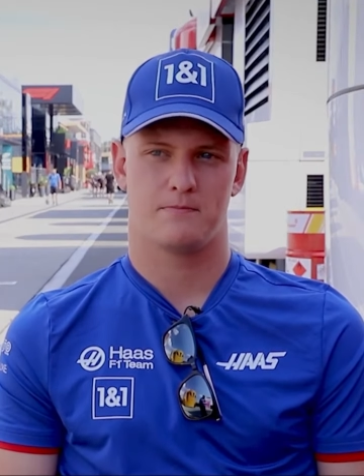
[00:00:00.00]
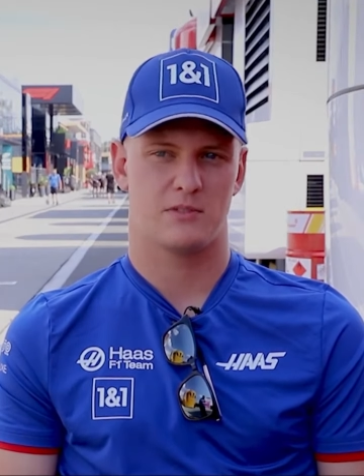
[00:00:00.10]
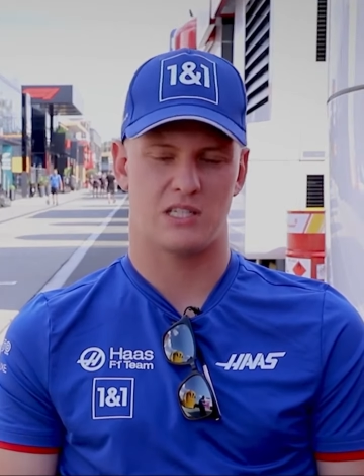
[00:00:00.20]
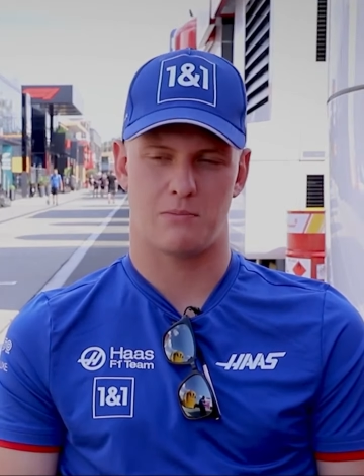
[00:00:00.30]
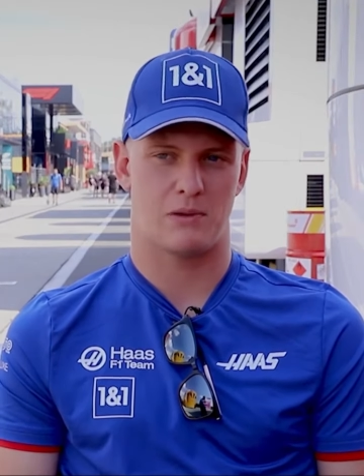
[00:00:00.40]

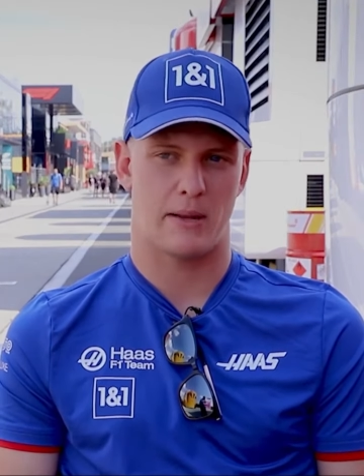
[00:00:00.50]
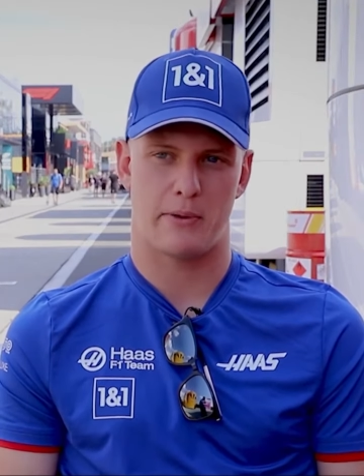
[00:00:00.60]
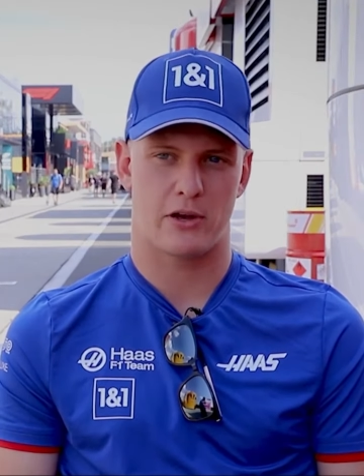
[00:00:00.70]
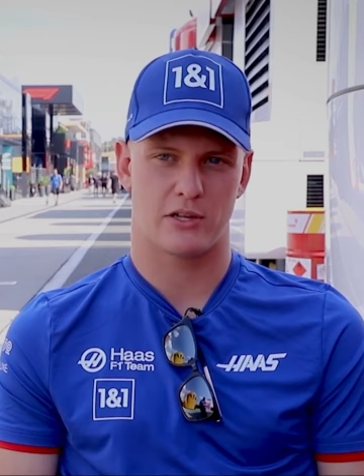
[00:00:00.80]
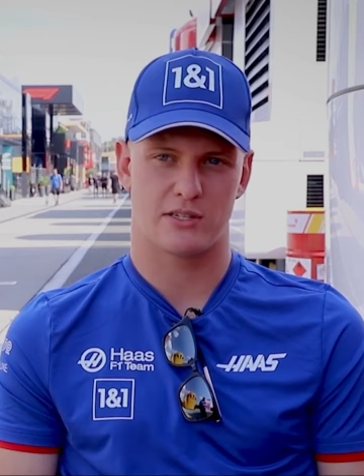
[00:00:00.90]
Simply
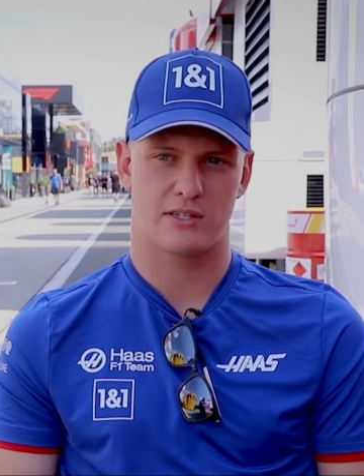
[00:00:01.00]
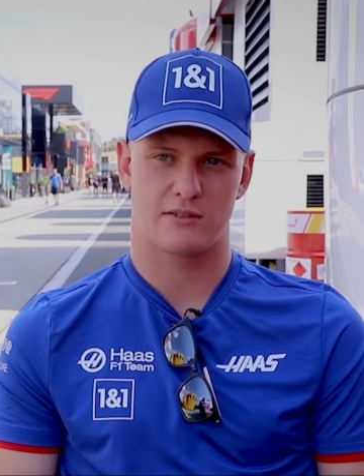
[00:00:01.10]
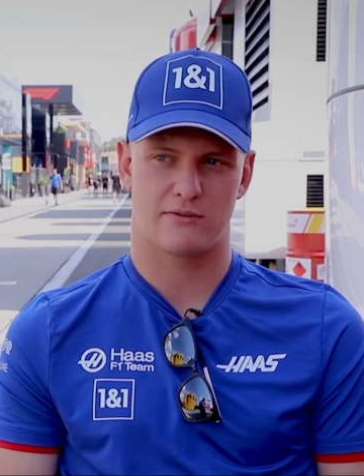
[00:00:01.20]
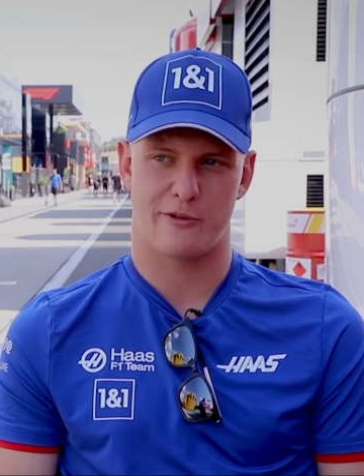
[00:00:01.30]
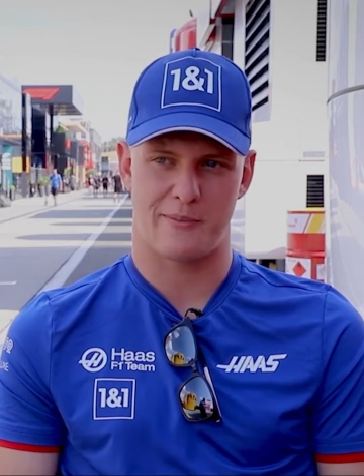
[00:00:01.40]

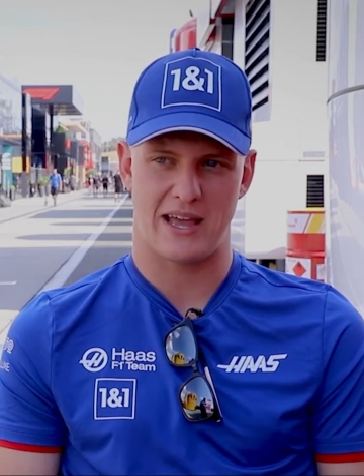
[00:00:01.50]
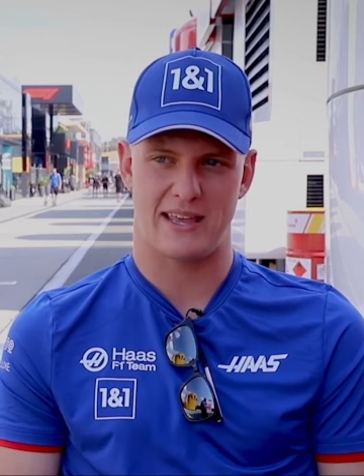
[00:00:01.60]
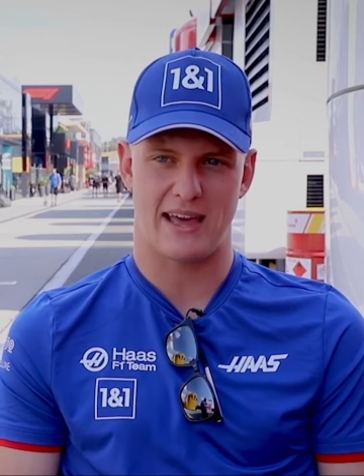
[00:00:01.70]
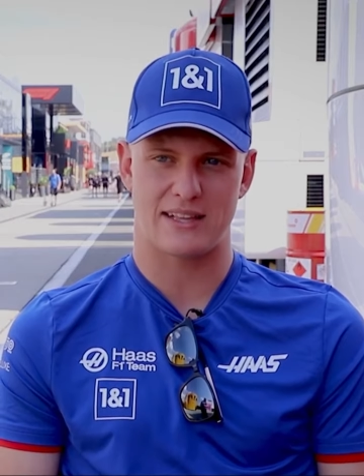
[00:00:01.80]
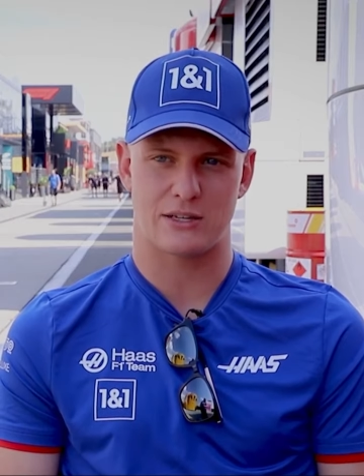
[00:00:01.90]
because for me,
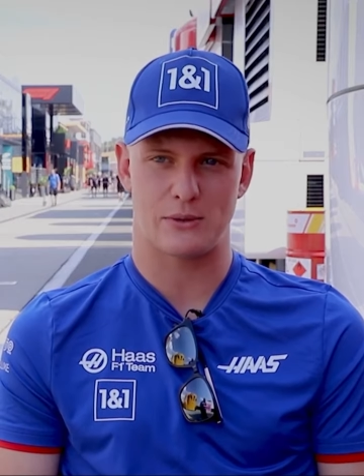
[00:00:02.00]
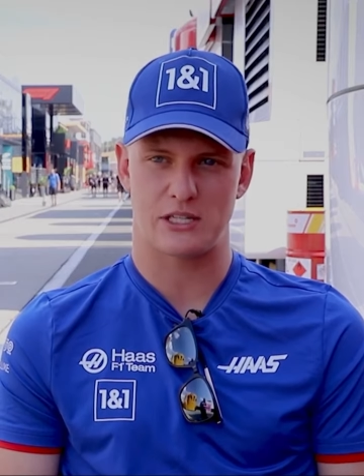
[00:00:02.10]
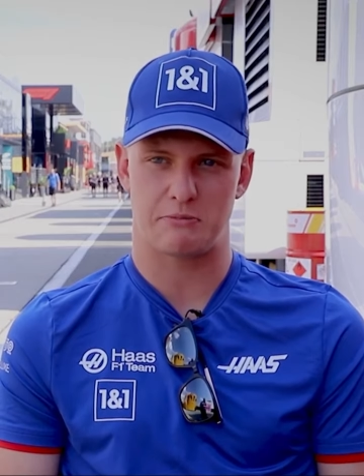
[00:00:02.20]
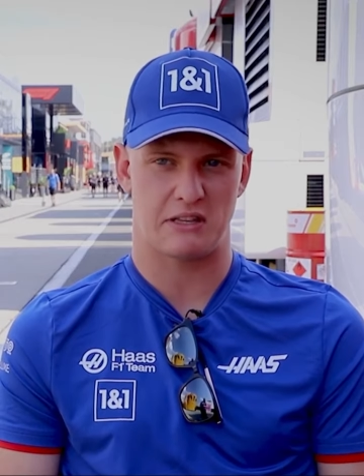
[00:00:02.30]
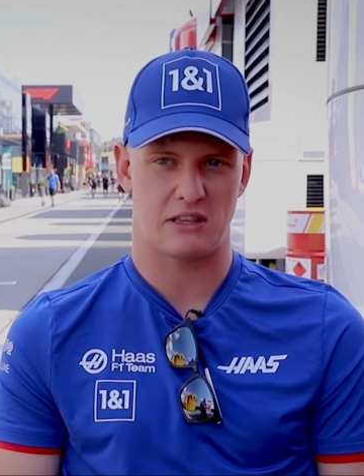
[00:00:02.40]
that's
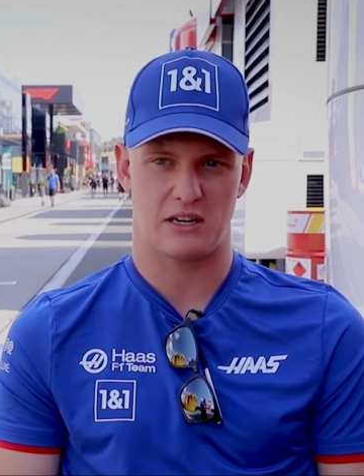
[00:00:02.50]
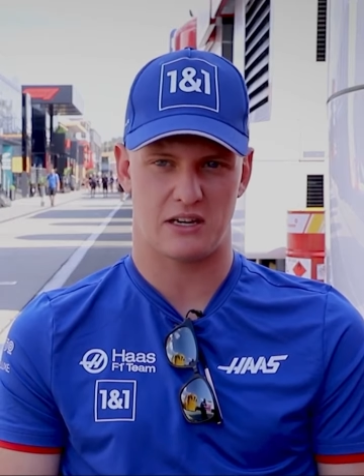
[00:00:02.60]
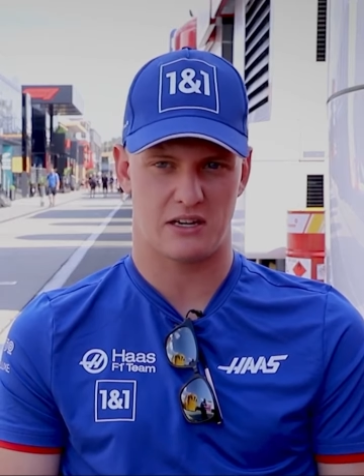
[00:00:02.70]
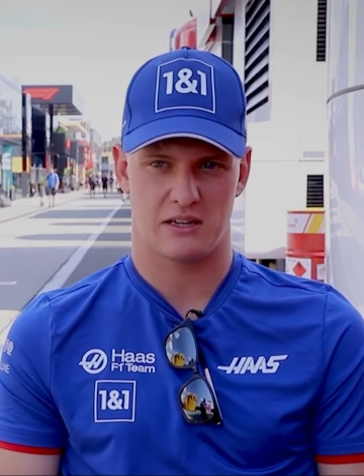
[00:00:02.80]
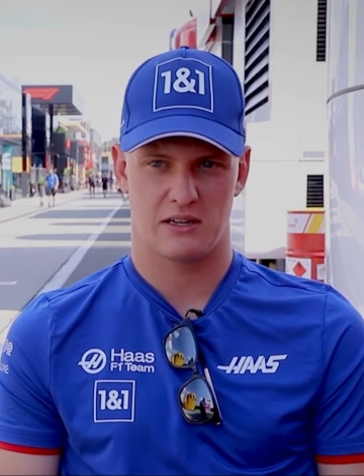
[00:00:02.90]
always been
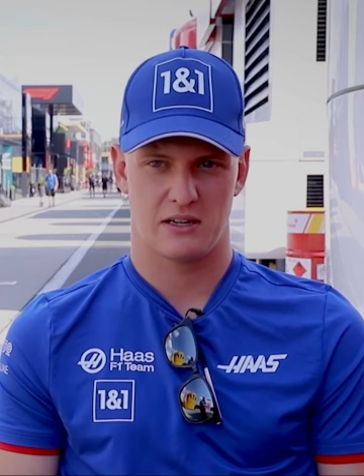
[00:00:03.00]
the